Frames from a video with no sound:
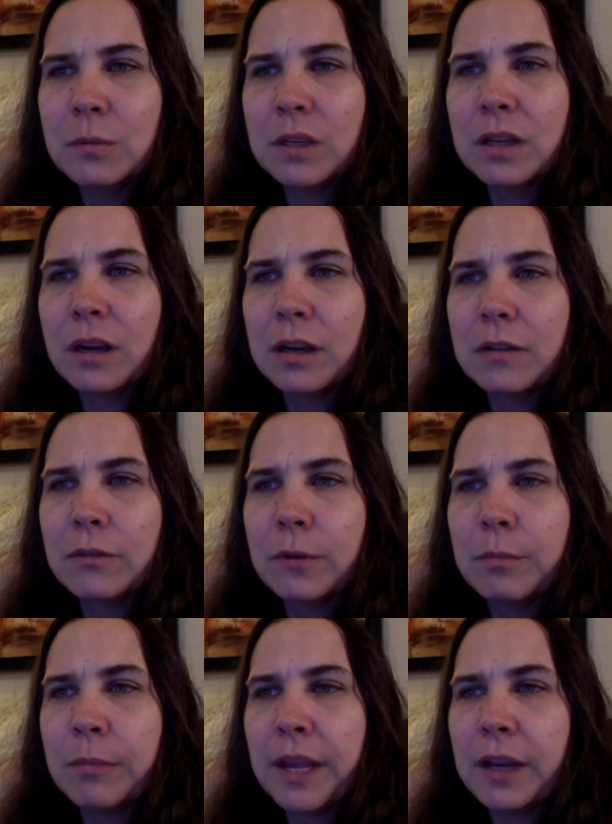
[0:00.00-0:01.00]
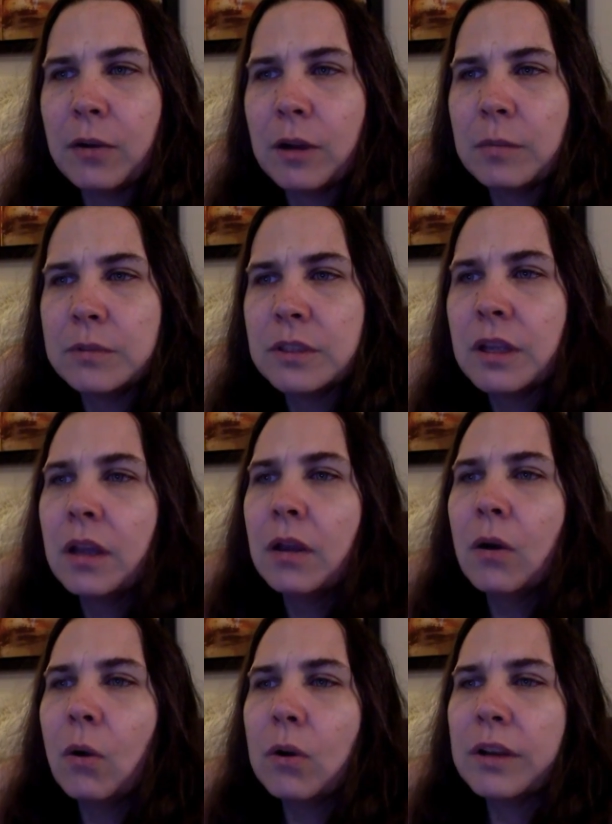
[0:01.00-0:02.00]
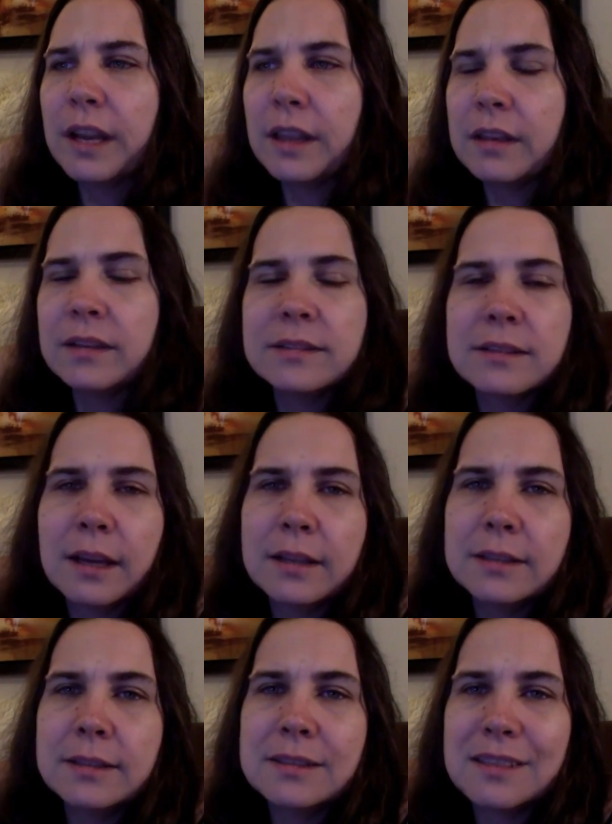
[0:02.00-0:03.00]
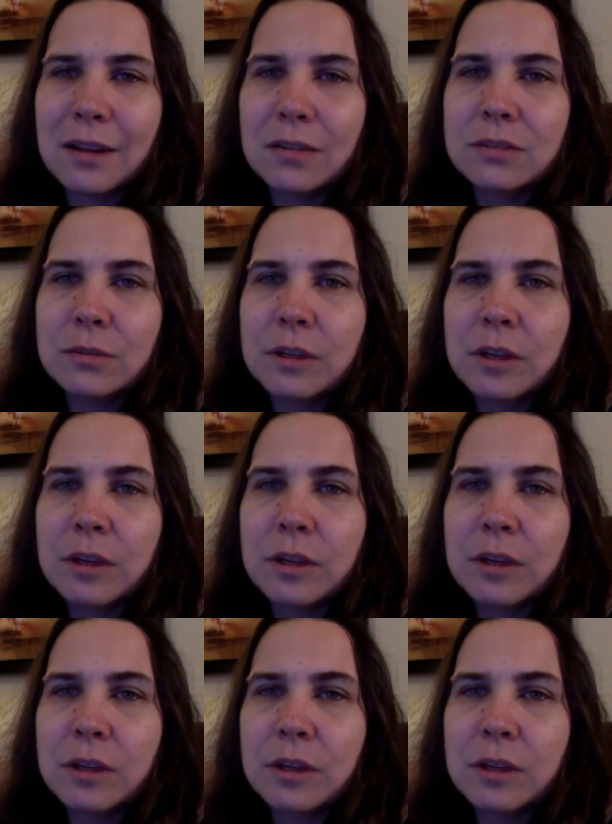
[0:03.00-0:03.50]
when Cardiff went bankrupt, or Nathan decided to sell to a